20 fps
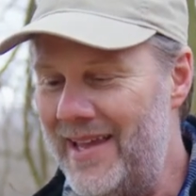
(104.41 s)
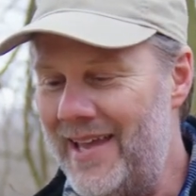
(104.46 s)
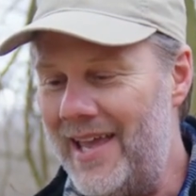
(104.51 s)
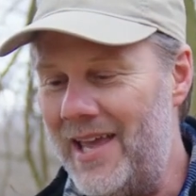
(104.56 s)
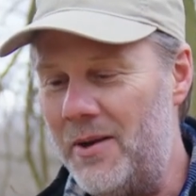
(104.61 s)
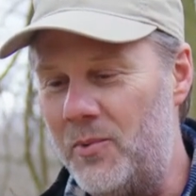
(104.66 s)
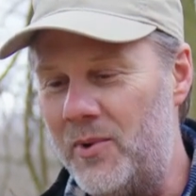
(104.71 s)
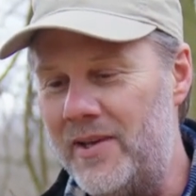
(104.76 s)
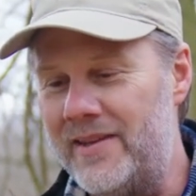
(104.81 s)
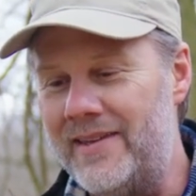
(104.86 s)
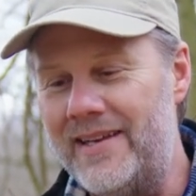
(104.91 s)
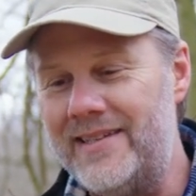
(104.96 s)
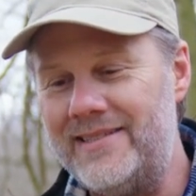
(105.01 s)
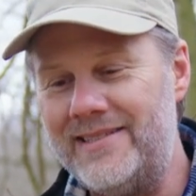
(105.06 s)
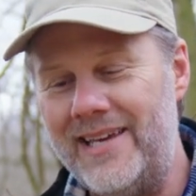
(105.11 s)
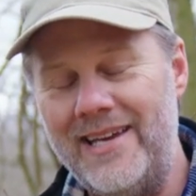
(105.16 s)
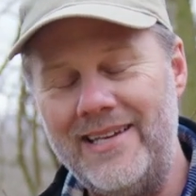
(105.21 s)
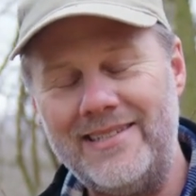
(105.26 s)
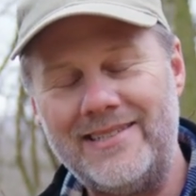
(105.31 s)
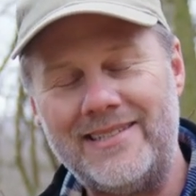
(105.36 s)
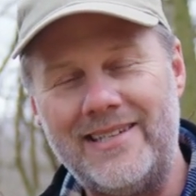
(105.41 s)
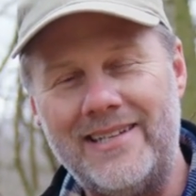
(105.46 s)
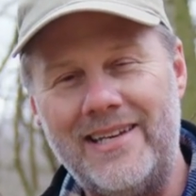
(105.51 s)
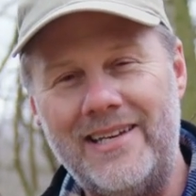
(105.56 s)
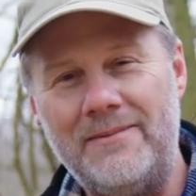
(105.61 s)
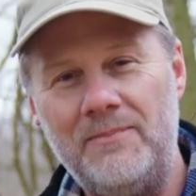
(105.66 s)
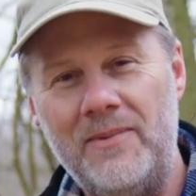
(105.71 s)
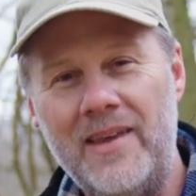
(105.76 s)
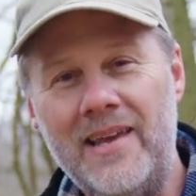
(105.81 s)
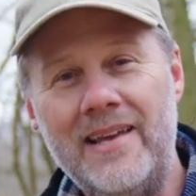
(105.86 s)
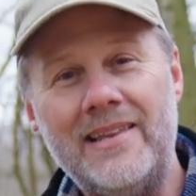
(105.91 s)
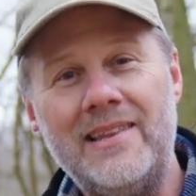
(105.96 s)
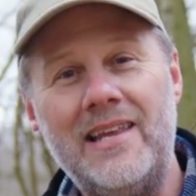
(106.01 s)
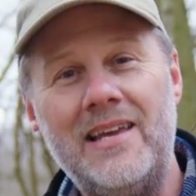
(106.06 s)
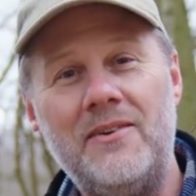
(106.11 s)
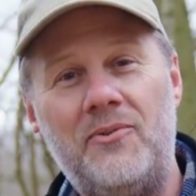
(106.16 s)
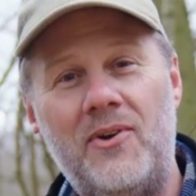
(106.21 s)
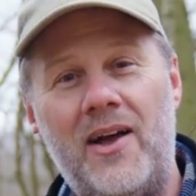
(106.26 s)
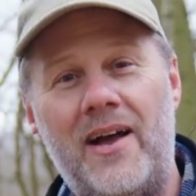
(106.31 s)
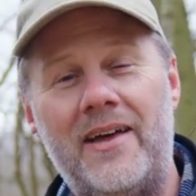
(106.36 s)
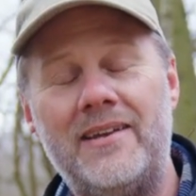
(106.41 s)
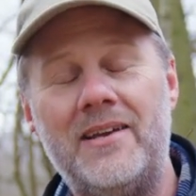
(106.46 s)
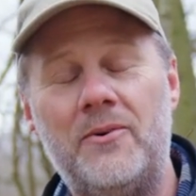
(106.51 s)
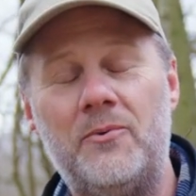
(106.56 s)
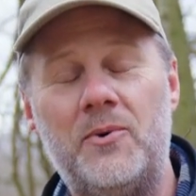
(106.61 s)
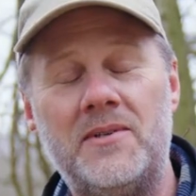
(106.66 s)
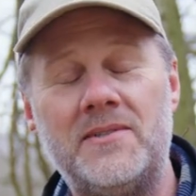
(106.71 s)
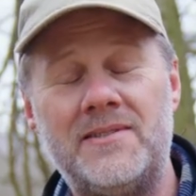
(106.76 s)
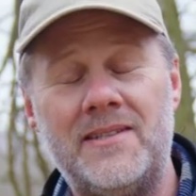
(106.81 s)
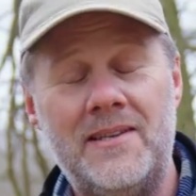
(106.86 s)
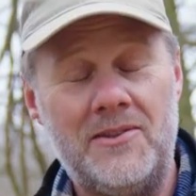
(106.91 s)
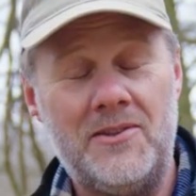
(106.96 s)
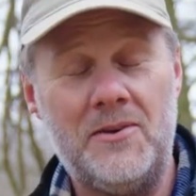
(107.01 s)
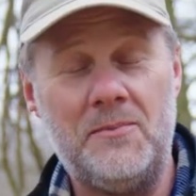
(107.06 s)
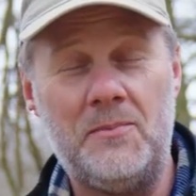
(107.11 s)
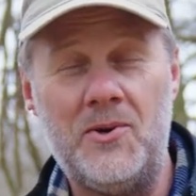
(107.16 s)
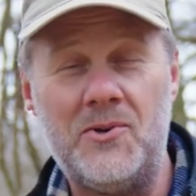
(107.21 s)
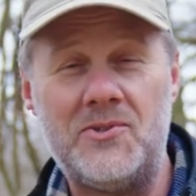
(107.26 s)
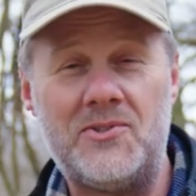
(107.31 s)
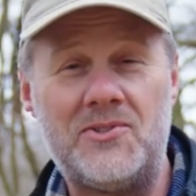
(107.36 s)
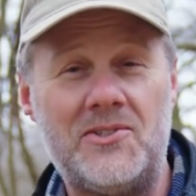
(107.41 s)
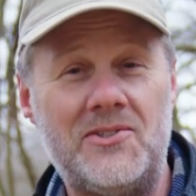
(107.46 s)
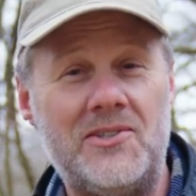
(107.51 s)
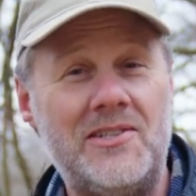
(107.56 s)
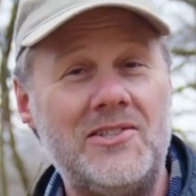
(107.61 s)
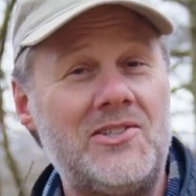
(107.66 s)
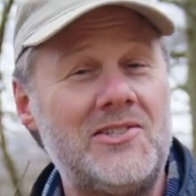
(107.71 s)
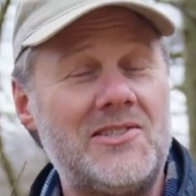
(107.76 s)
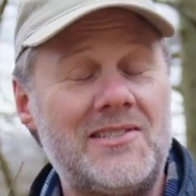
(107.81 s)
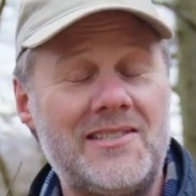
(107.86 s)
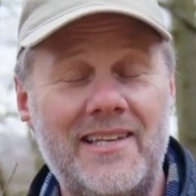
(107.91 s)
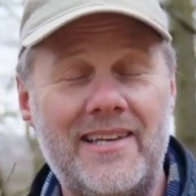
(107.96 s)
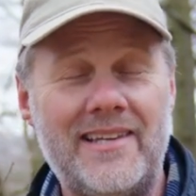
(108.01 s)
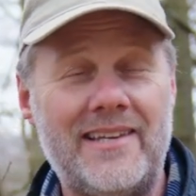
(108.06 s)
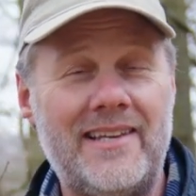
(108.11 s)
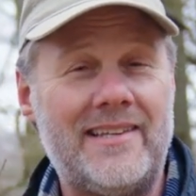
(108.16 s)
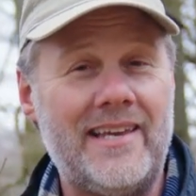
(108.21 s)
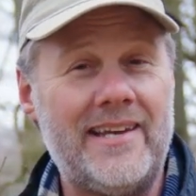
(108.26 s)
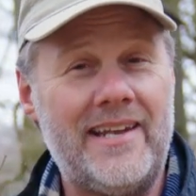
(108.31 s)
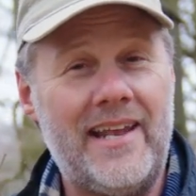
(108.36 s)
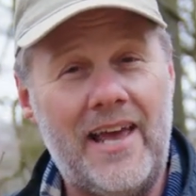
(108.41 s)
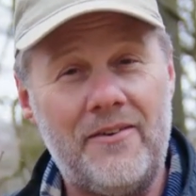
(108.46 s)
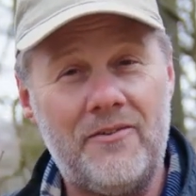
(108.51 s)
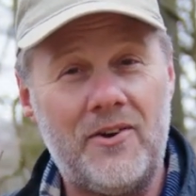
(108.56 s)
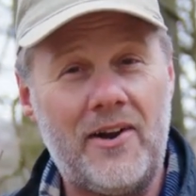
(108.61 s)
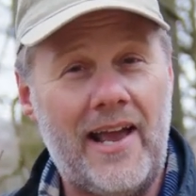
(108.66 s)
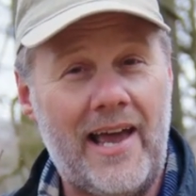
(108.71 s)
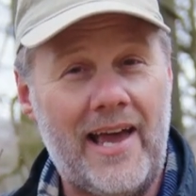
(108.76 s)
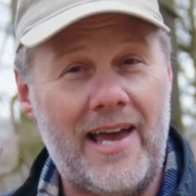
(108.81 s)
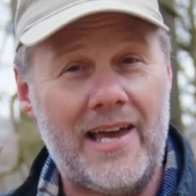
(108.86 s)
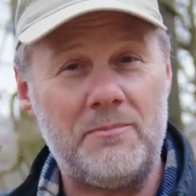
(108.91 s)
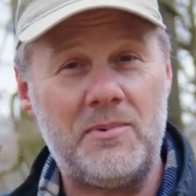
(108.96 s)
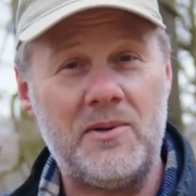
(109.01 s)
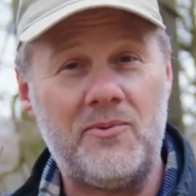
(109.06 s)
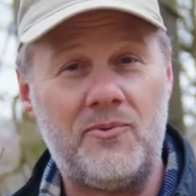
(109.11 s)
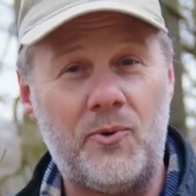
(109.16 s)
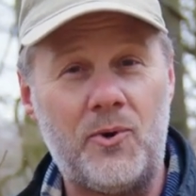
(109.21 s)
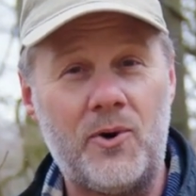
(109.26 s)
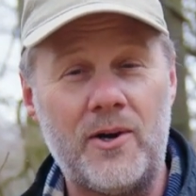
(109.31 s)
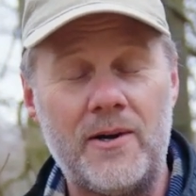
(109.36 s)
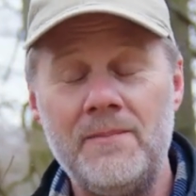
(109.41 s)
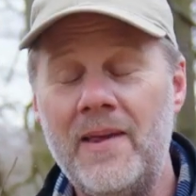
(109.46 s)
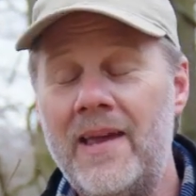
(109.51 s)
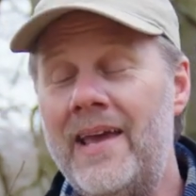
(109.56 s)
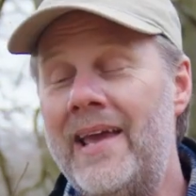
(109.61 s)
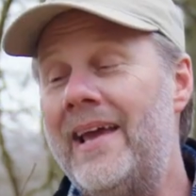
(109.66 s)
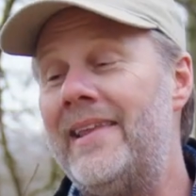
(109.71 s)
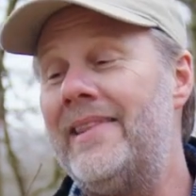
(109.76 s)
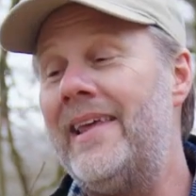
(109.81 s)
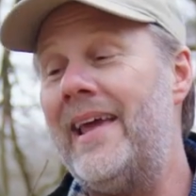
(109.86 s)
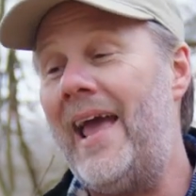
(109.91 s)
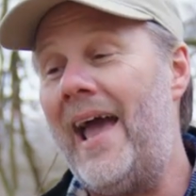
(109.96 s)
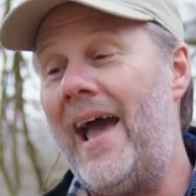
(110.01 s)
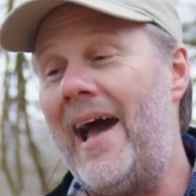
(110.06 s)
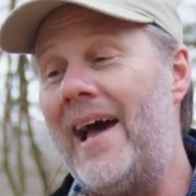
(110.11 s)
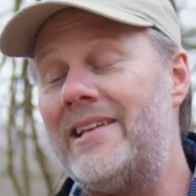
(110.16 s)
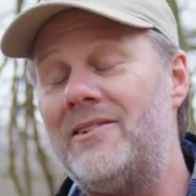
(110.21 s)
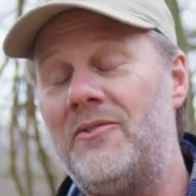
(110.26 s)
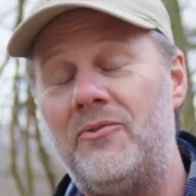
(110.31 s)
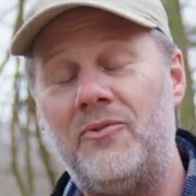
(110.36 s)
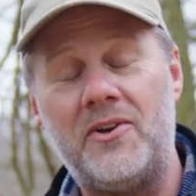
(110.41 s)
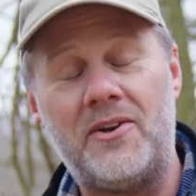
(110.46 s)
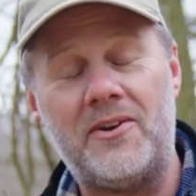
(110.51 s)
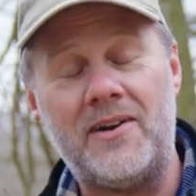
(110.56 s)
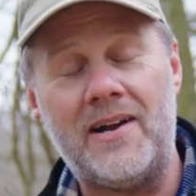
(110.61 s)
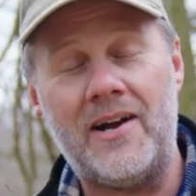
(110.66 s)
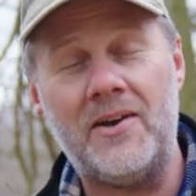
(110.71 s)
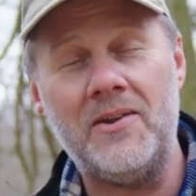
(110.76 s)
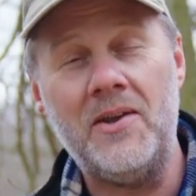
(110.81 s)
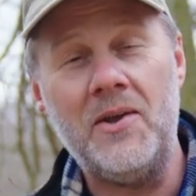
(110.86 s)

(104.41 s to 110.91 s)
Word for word: And when they tasted it, they found it was the most delicious thing that they'd ever had before, and they had to figure out